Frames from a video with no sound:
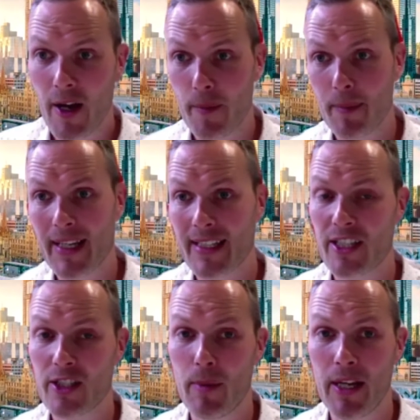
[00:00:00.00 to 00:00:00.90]
Because as
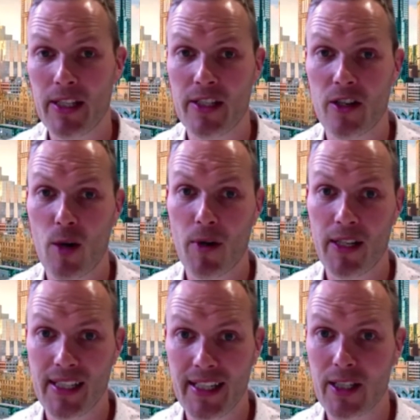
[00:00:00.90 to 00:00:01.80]
you mentioned,
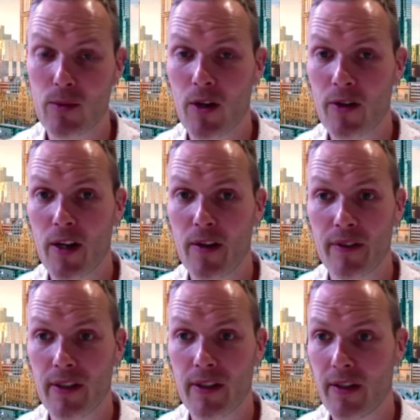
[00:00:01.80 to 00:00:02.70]
RMIT is well known
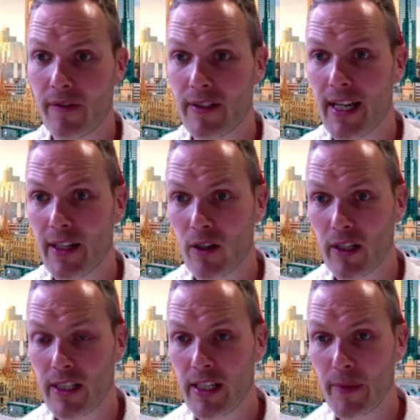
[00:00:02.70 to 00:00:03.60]
for
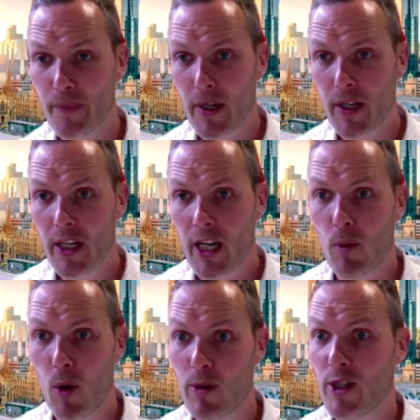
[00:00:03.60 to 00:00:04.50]
technology, and
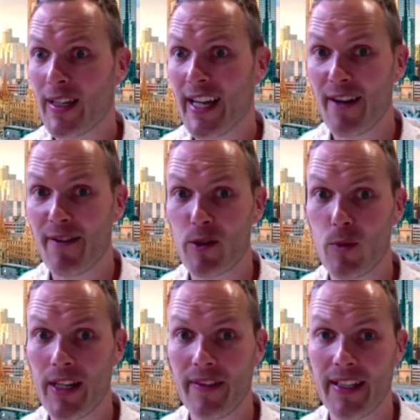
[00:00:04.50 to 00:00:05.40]
what we're doing here is
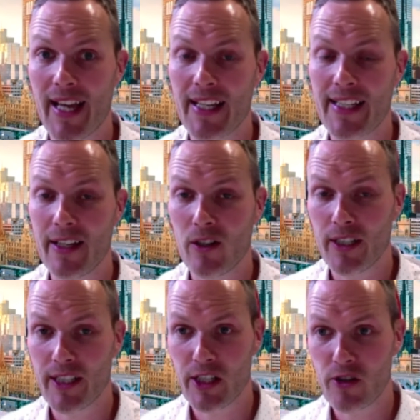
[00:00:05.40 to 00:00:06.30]
weaving that
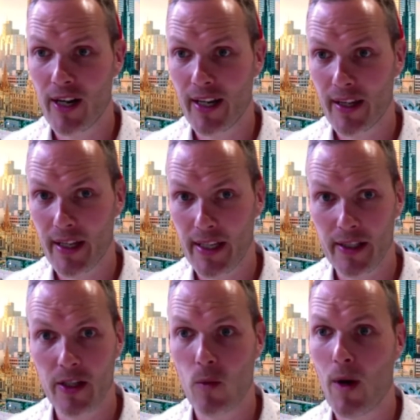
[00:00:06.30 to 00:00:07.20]
technology strength into
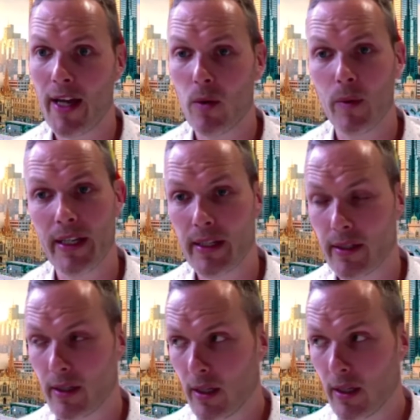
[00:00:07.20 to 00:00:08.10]
the way that we can
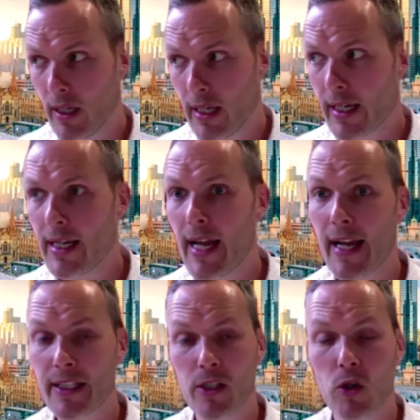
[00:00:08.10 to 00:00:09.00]

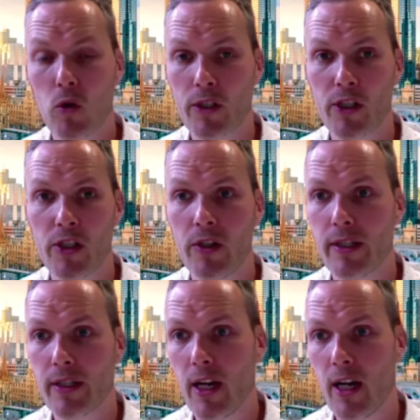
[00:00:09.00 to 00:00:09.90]
connect and talk to
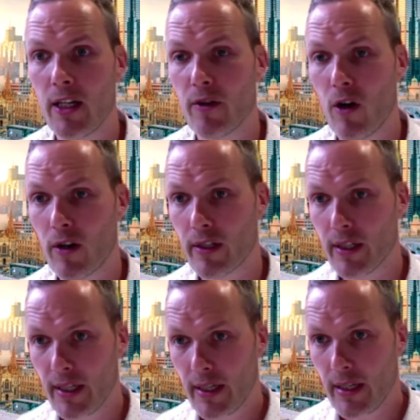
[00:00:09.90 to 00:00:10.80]
students earlier on
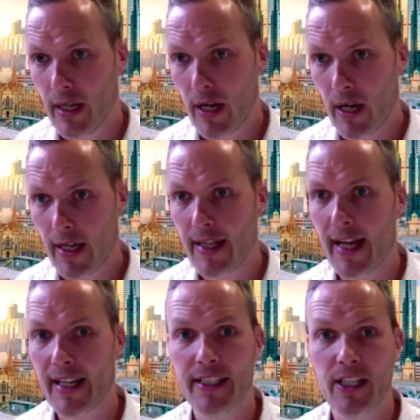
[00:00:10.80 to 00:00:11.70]
in their
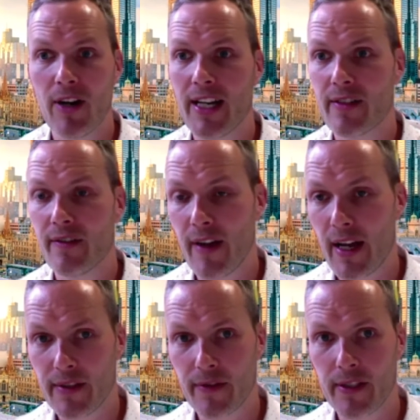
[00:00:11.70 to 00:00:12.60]
consideration
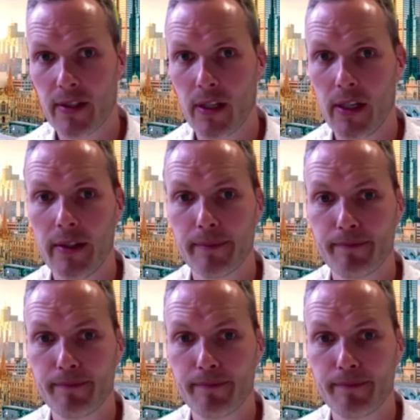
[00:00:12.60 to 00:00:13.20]
phase for study.